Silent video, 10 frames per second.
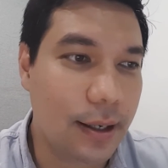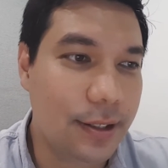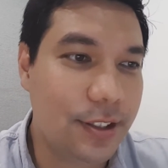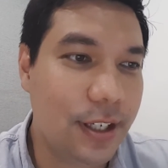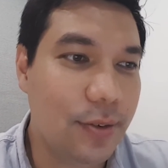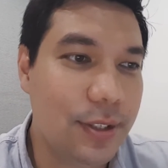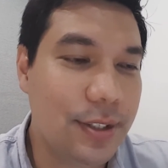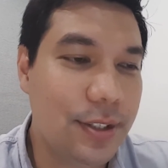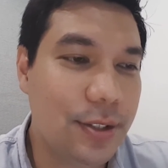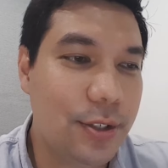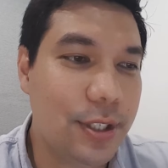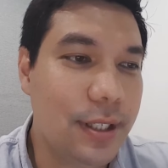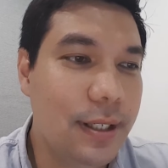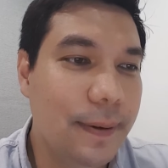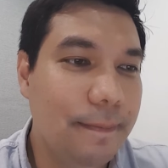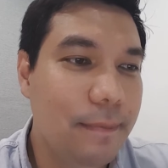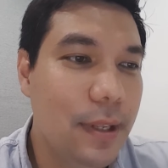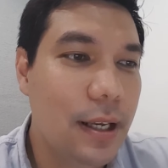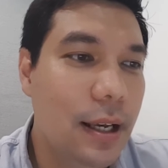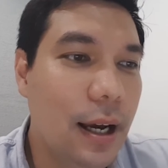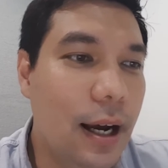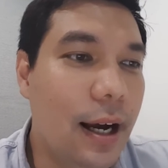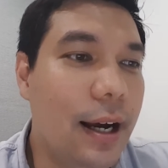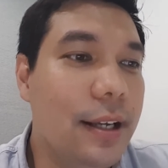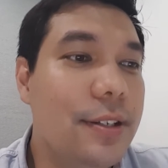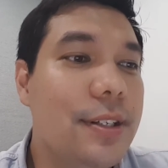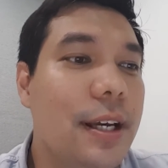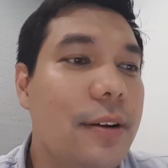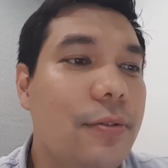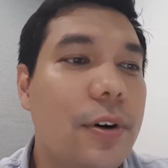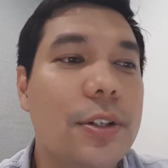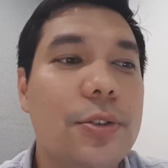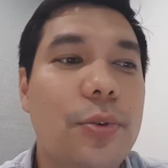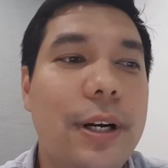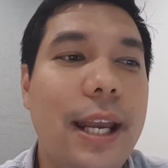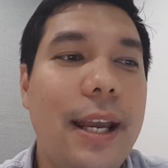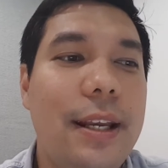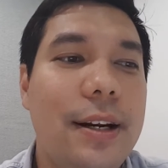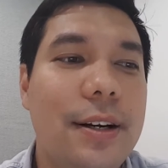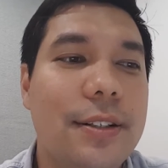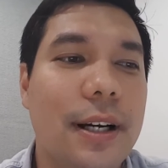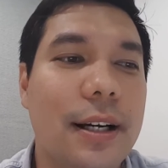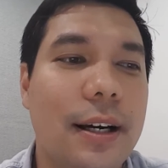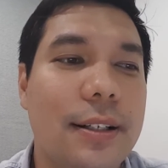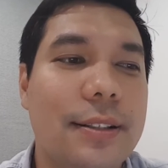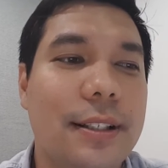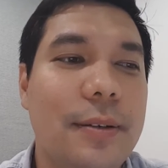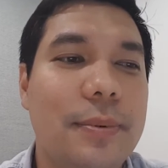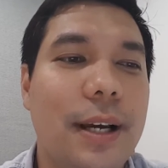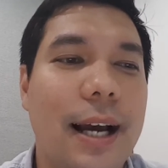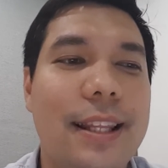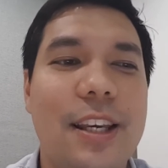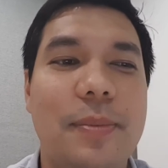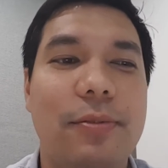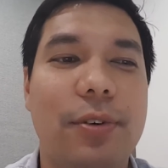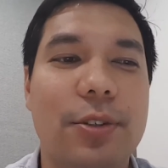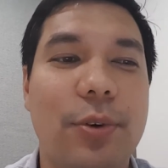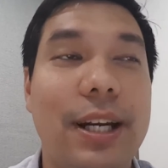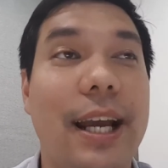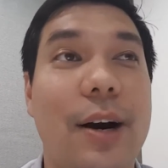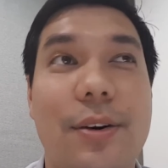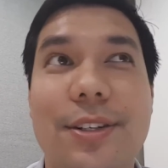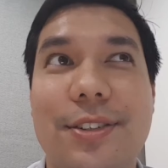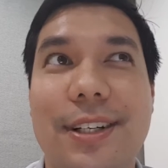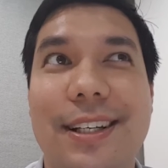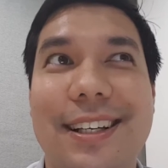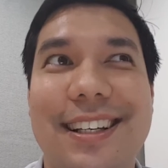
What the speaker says: starting with Sujin, you said for 28 years I gotta sleep. I think you meant for 20 hours, right?